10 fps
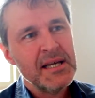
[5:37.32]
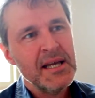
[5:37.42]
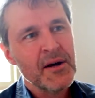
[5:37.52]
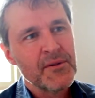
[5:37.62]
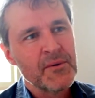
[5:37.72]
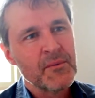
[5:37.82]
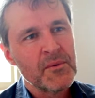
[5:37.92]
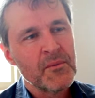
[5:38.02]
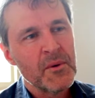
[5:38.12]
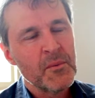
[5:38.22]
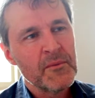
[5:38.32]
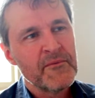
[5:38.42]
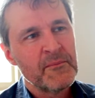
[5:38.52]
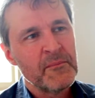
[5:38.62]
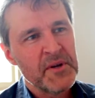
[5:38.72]
Yeah, I thought,
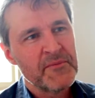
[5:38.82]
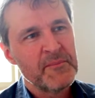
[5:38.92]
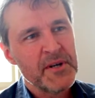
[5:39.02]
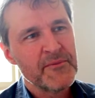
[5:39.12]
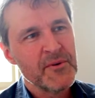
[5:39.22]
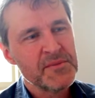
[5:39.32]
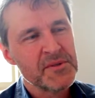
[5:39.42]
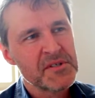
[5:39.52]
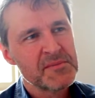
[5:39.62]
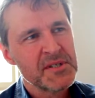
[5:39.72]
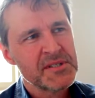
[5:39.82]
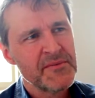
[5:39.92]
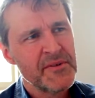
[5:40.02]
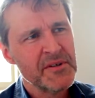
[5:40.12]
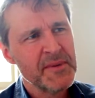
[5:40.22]
what better form to express a
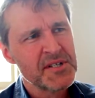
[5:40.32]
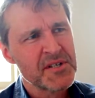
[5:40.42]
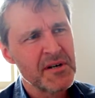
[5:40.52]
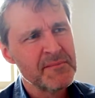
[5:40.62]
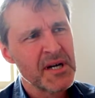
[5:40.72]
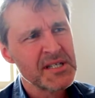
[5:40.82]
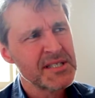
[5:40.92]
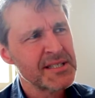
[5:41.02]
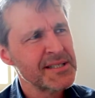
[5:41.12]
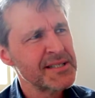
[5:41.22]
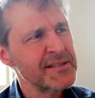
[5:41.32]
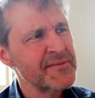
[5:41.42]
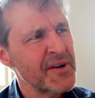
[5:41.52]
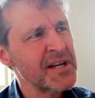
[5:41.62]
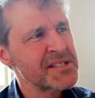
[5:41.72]
fear about time passing than a
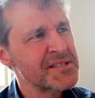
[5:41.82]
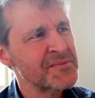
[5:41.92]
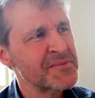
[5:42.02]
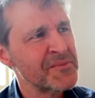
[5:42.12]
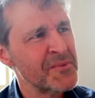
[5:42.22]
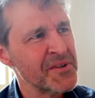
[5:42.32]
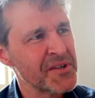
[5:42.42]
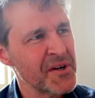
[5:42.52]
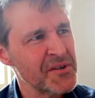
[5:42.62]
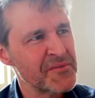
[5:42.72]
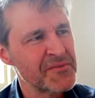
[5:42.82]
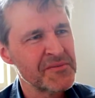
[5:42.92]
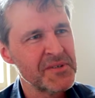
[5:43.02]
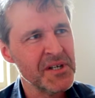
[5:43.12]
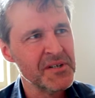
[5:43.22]
farce with a kind of,
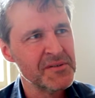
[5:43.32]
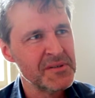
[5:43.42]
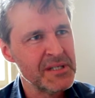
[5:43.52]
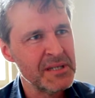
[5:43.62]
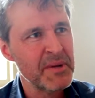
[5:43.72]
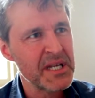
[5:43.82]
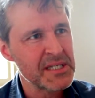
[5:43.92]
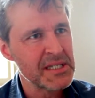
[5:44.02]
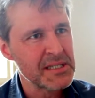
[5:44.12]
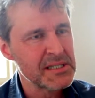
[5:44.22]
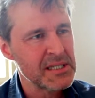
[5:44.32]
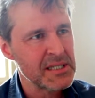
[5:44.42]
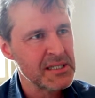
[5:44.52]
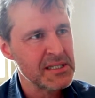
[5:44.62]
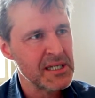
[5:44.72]
impending
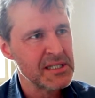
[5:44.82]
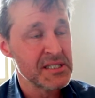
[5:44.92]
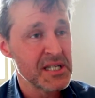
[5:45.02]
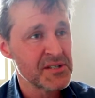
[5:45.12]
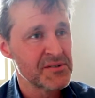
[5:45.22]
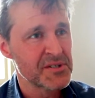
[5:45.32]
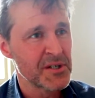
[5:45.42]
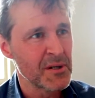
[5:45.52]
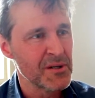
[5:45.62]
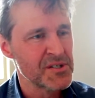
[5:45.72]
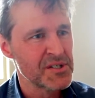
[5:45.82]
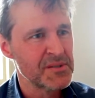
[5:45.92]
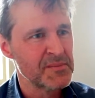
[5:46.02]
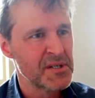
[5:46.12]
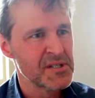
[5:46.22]
and disastrous
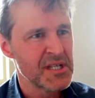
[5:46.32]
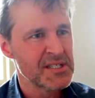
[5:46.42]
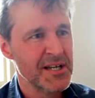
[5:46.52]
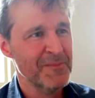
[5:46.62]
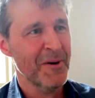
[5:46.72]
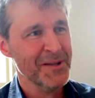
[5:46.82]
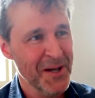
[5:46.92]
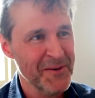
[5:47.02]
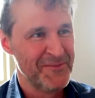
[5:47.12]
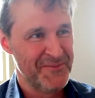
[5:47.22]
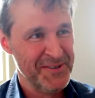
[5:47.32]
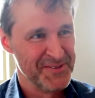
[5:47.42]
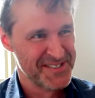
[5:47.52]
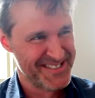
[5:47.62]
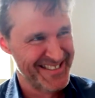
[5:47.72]
conclusion, because that's how my life
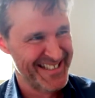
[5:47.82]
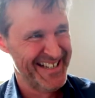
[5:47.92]
feels.